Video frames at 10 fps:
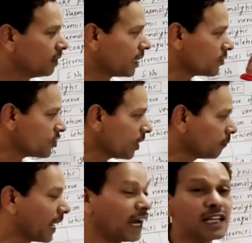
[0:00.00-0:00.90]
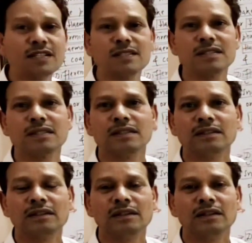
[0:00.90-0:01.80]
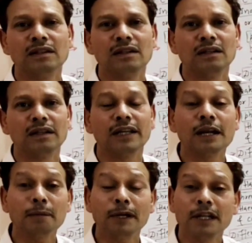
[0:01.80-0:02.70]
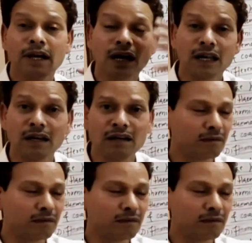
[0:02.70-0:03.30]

The shape, that is elliptical.